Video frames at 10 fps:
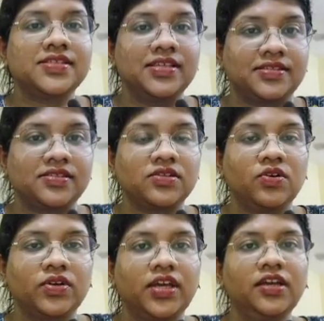cyst,
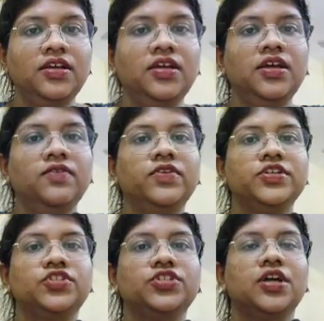okay,
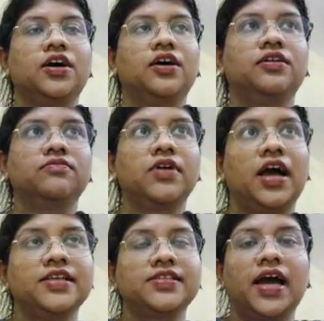which
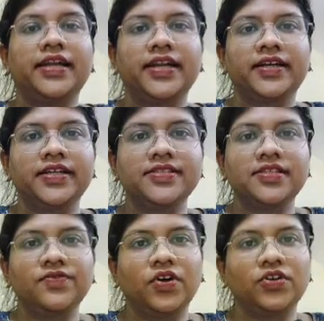has high
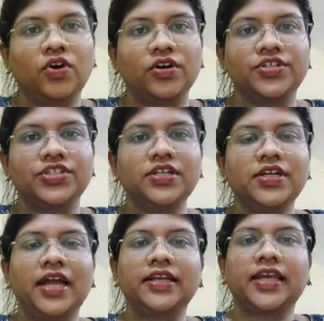tendency for
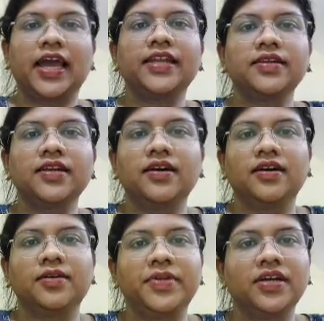torsion and can
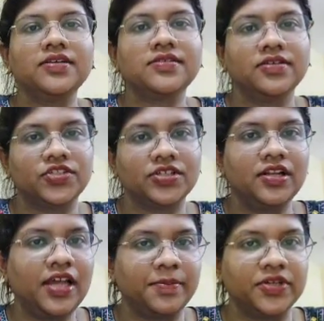be a
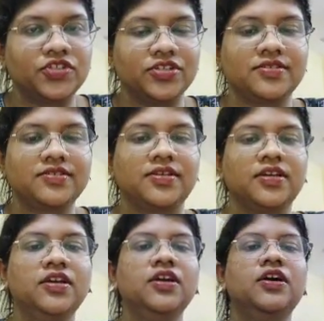surgical
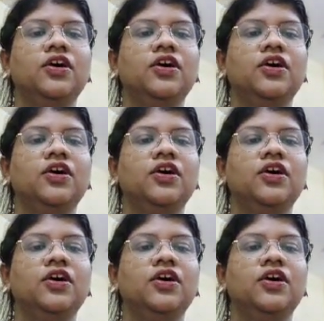emergency.